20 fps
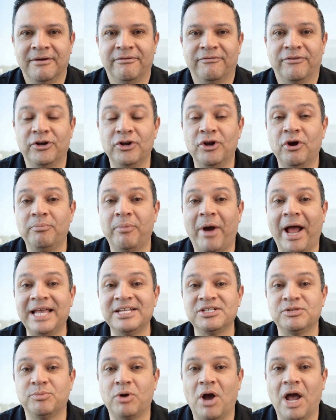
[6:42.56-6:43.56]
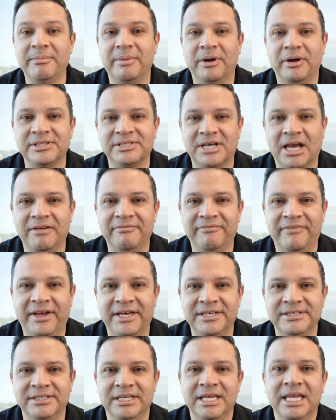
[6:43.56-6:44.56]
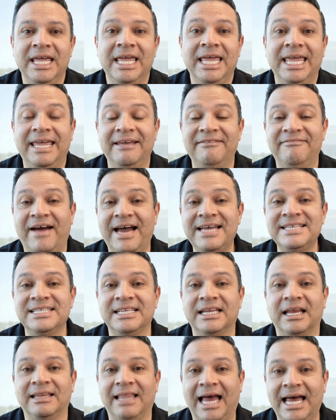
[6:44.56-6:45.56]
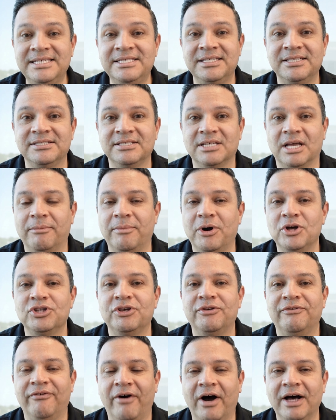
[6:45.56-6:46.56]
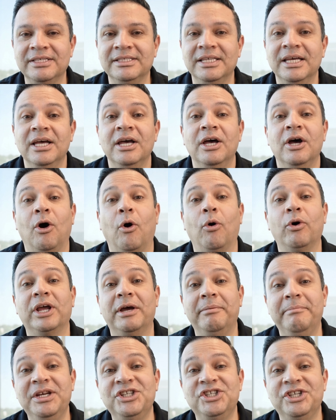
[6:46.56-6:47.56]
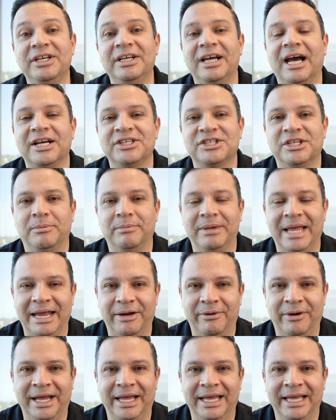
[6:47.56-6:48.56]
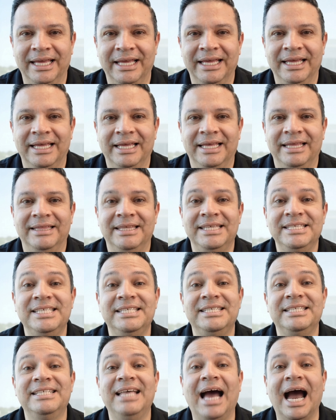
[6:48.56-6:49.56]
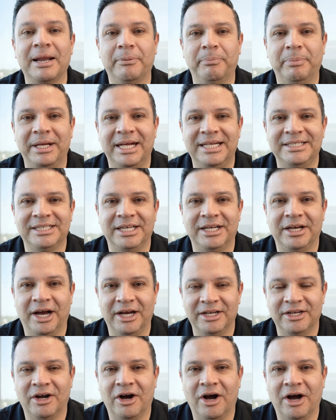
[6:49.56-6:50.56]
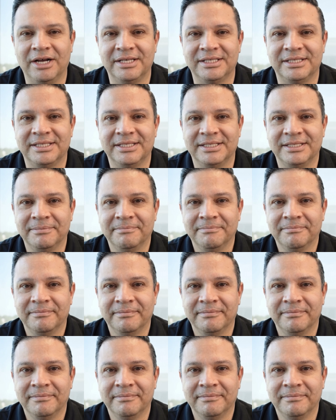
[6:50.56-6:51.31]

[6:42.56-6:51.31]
For your brand's primary typeface, invest in a licensed commercial font or commission custom lettering. This is not a place to cut costs.